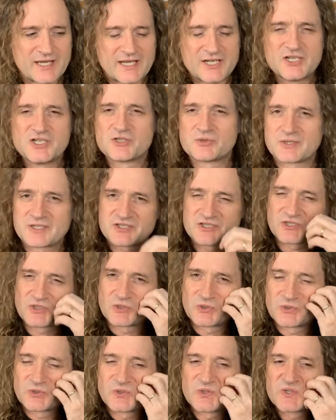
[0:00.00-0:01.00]
Hendrix
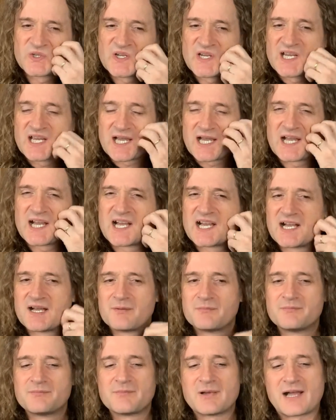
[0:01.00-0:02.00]
chord.
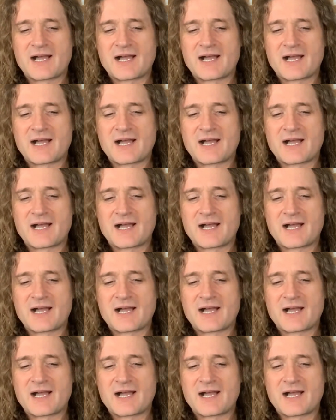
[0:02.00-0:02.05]
And